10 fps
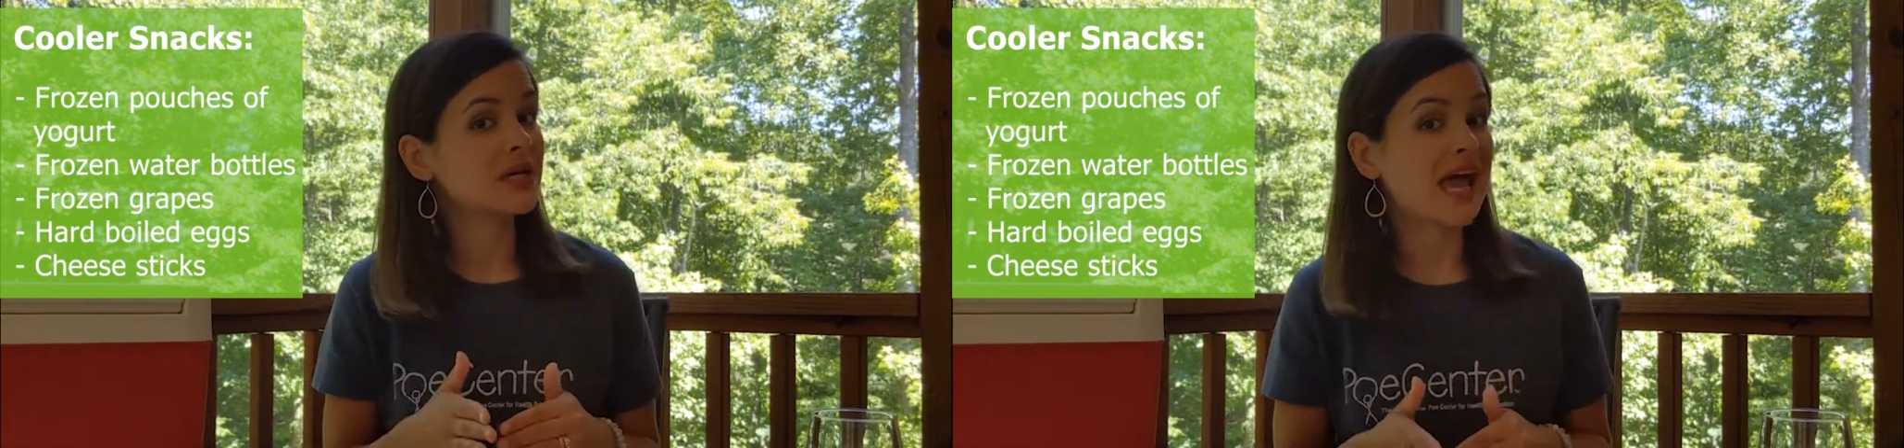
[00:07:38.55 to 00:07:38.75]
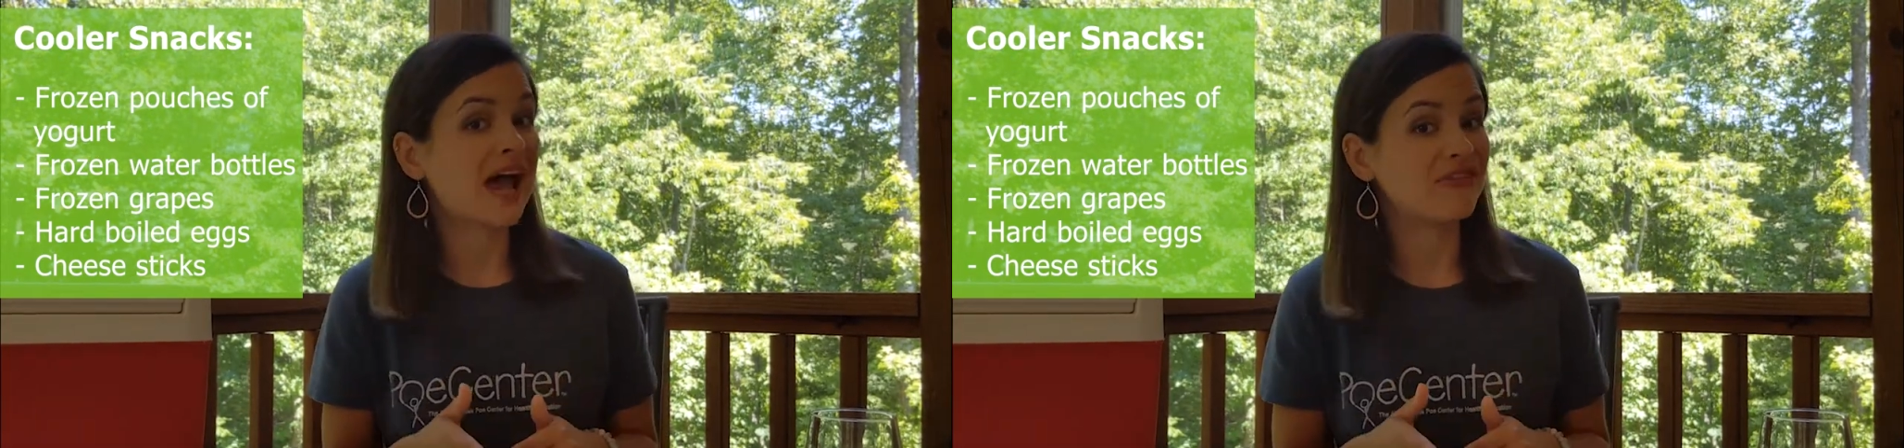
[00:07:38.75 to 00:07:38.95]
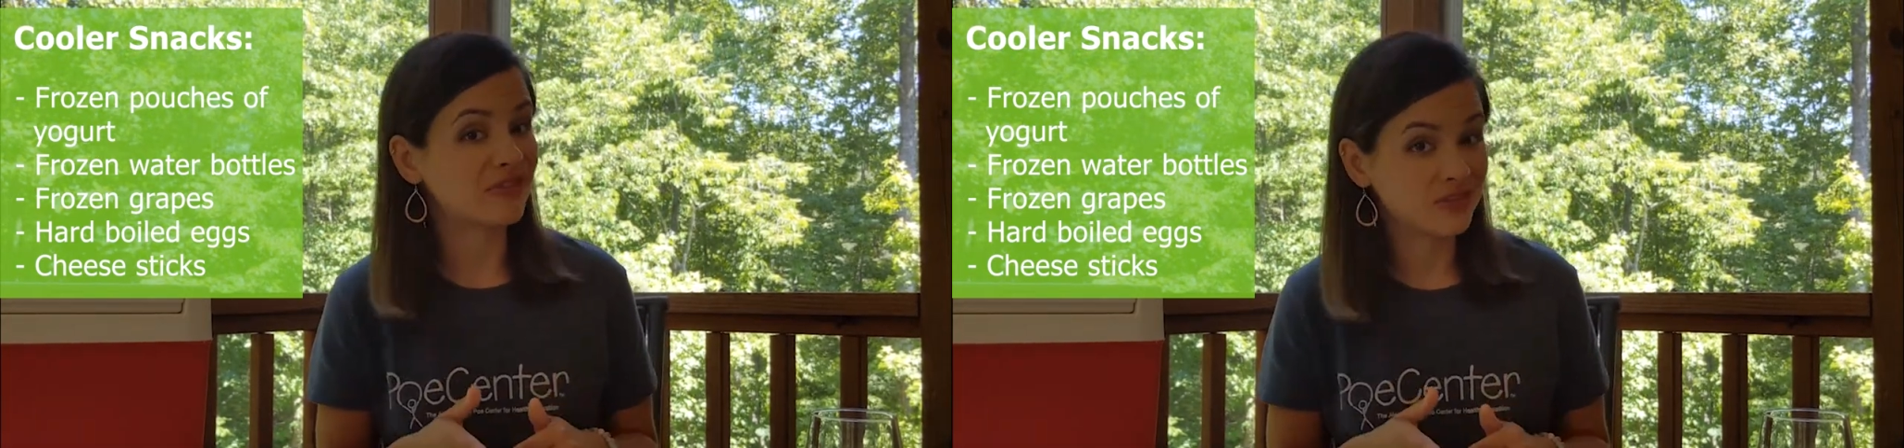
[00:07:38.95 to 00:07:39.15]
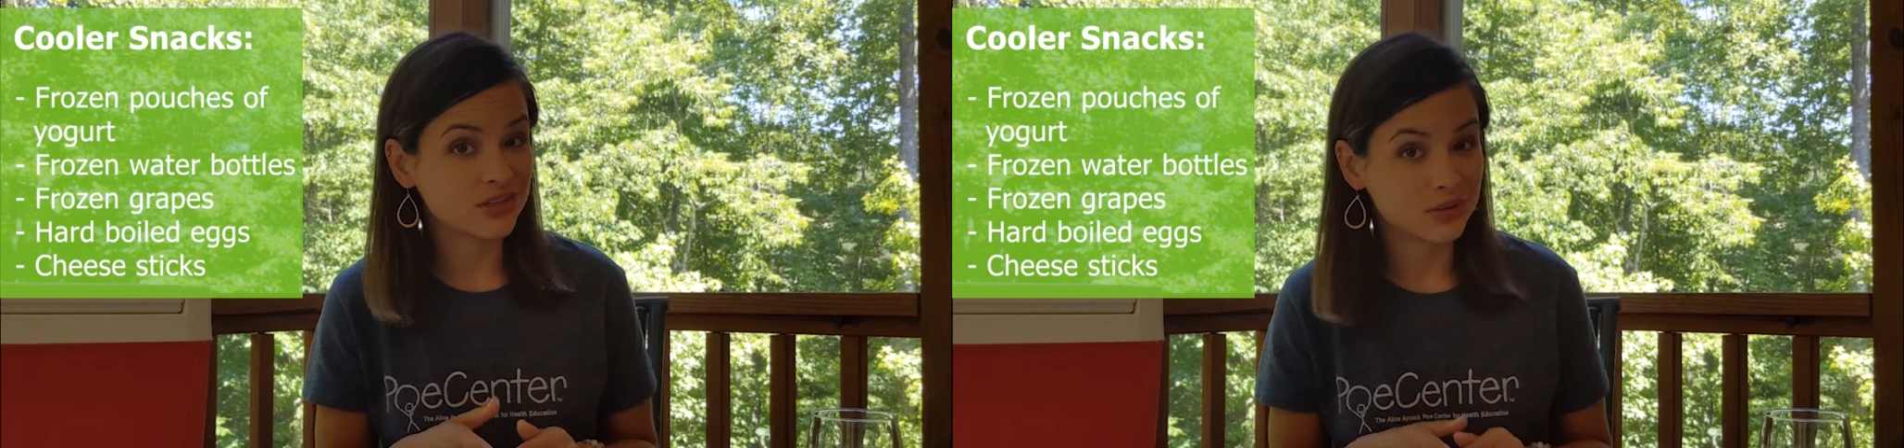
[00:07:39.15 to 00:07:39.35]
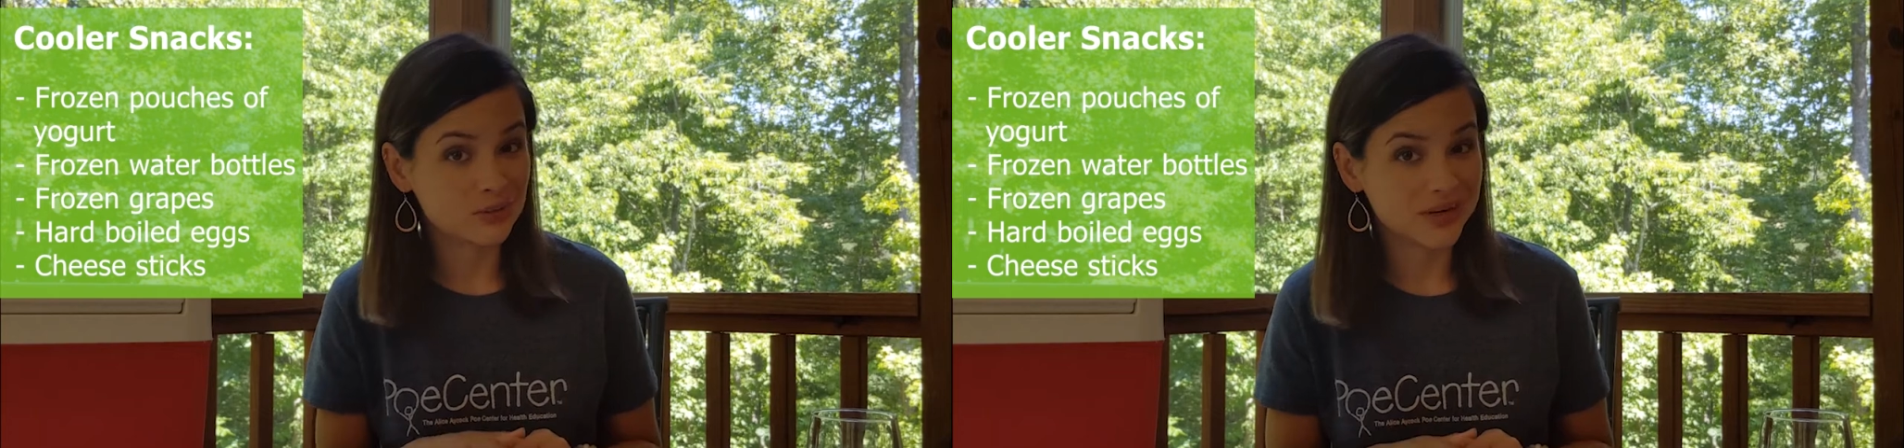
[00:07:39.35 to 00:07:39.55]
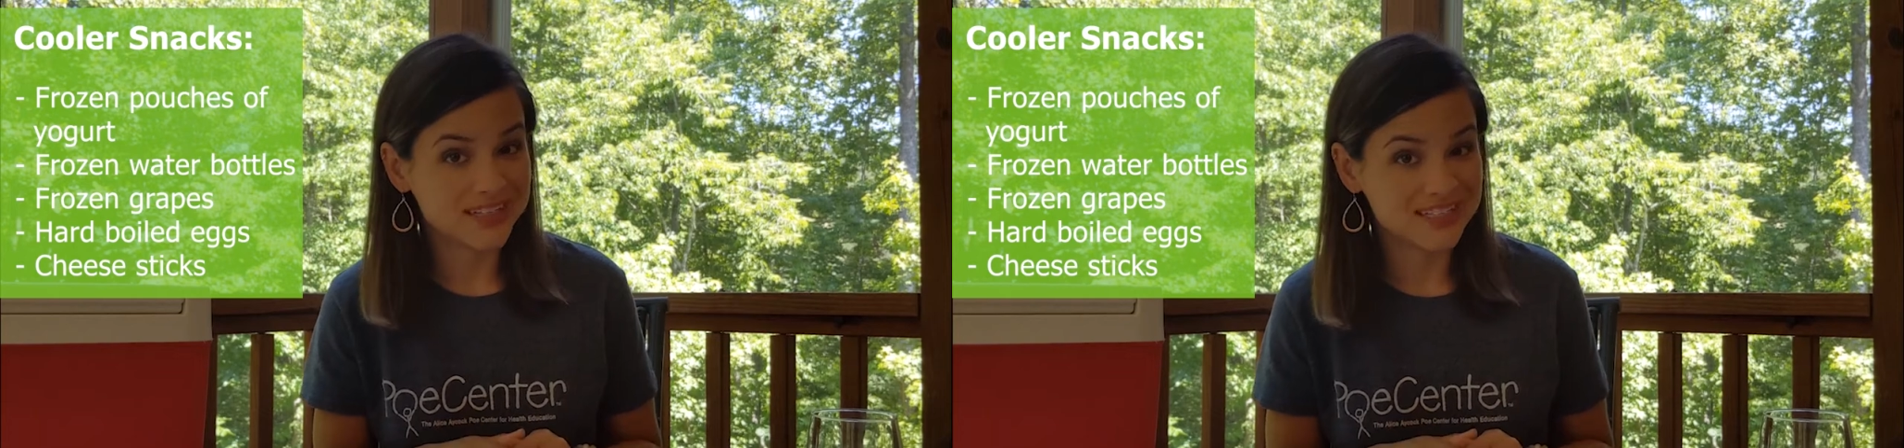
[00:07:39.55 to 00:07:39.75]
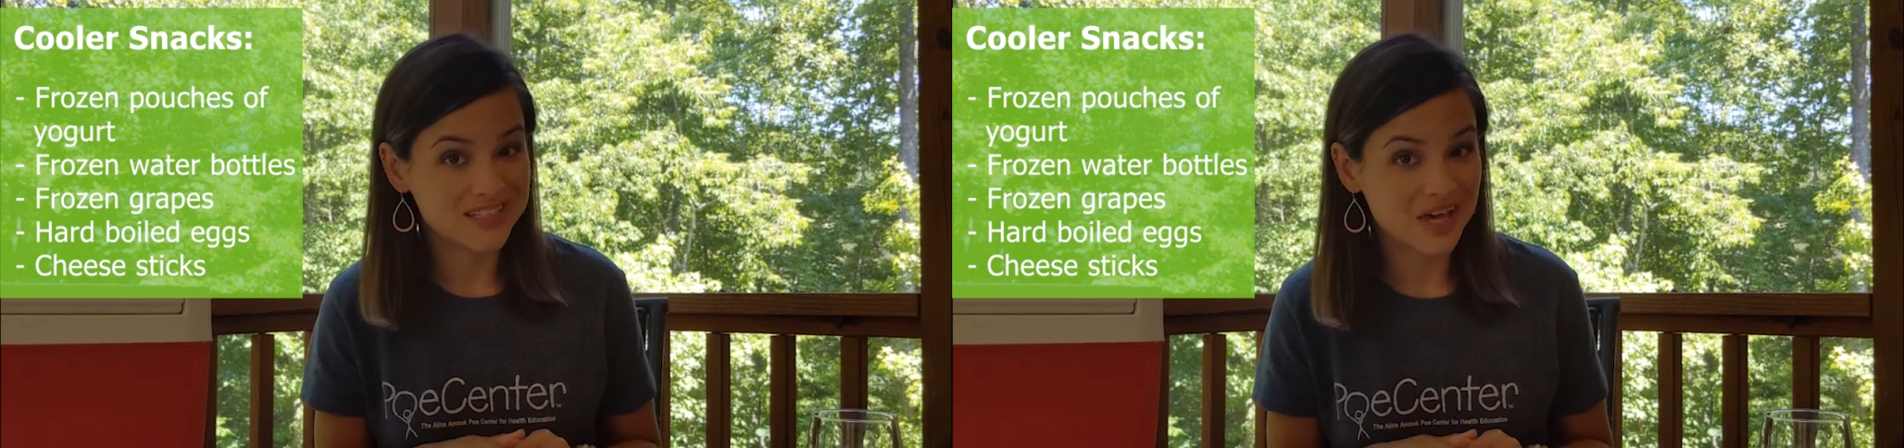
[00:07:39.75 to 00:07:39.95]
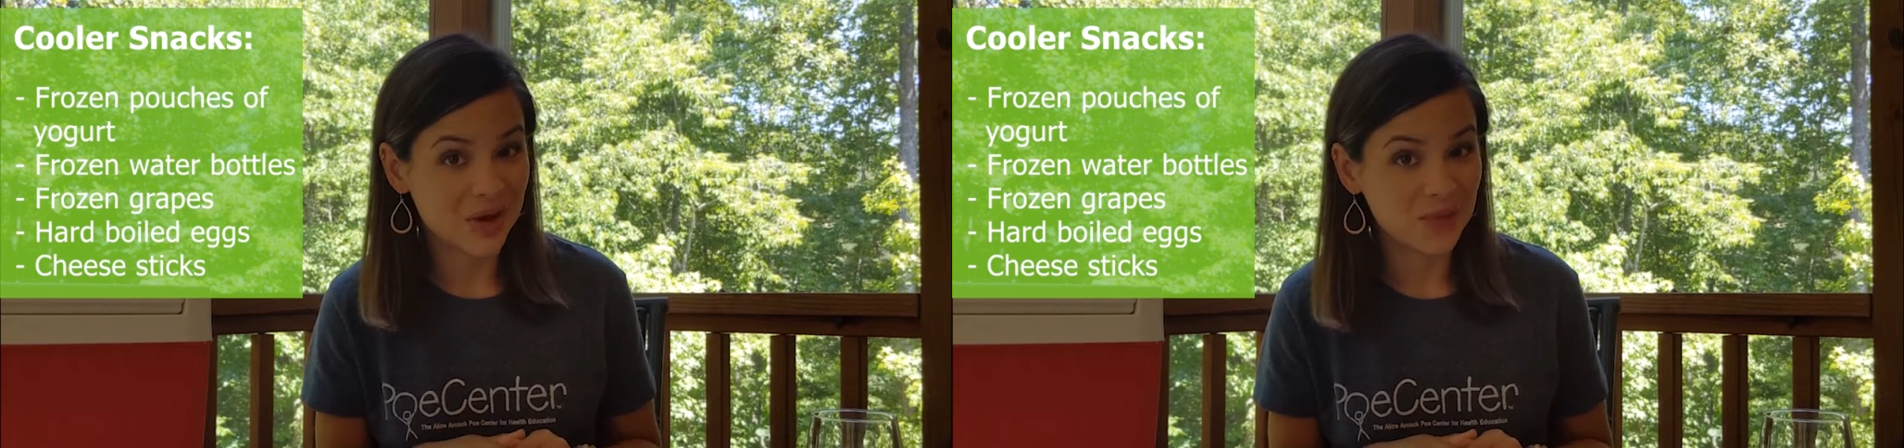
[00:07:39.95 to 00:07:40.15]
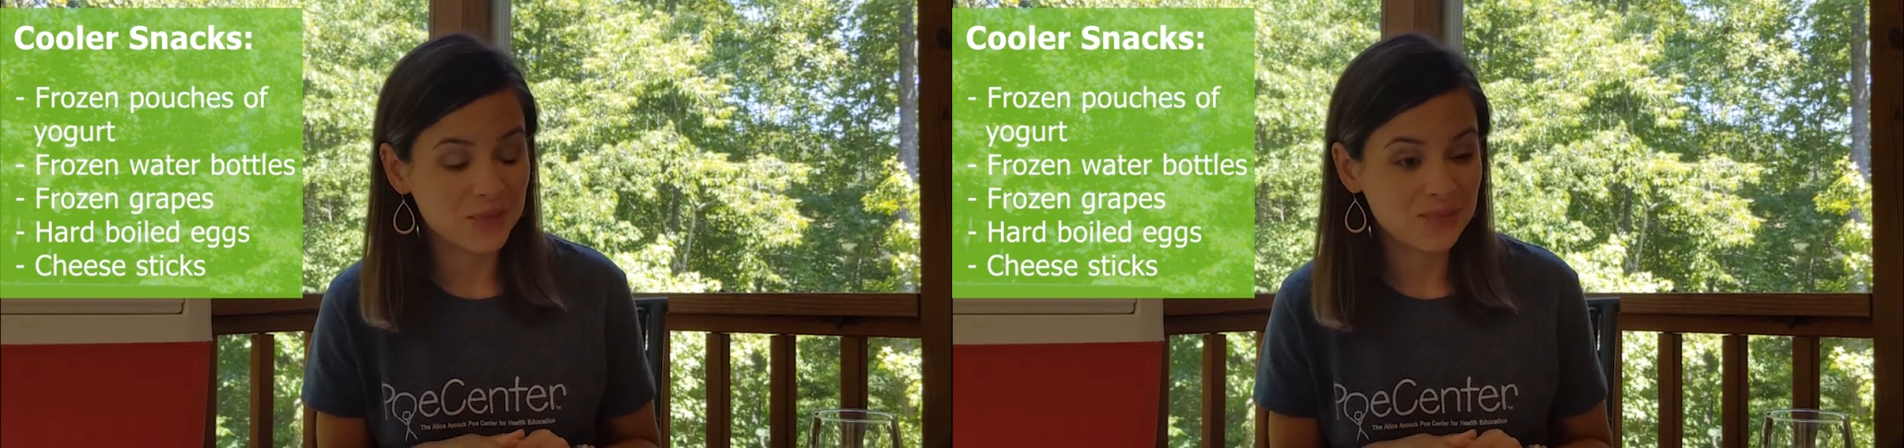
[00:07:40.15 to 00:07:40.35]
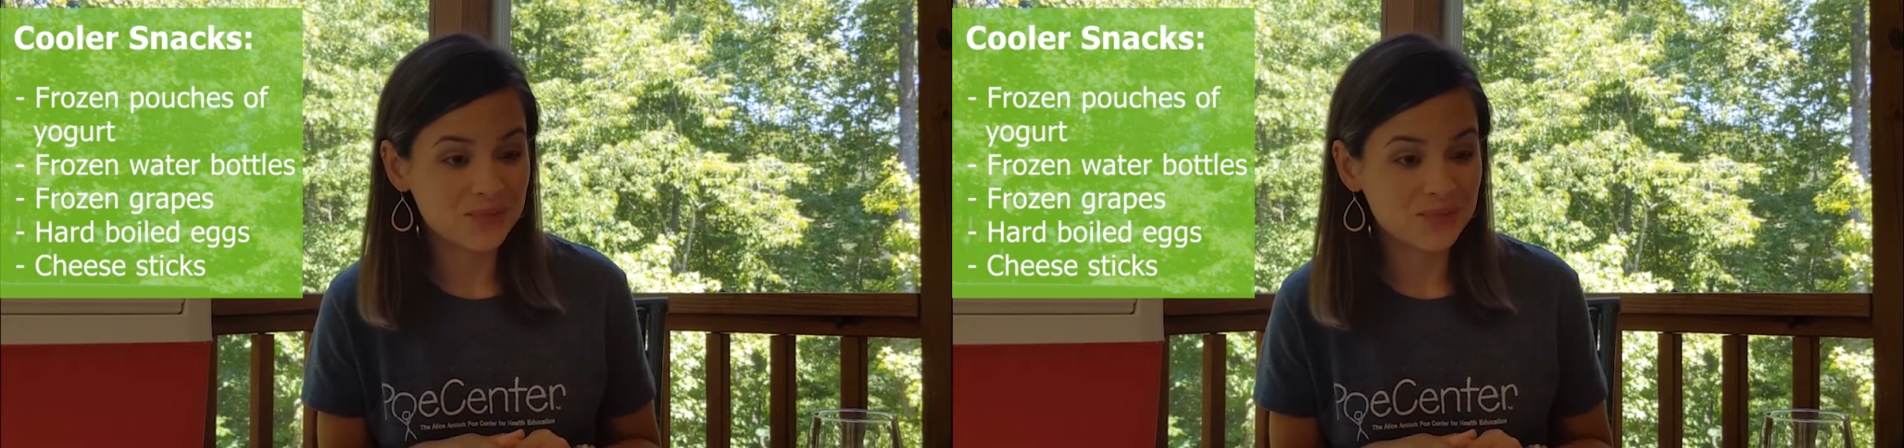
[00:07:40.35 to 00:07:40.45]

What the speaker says: half for little ones though.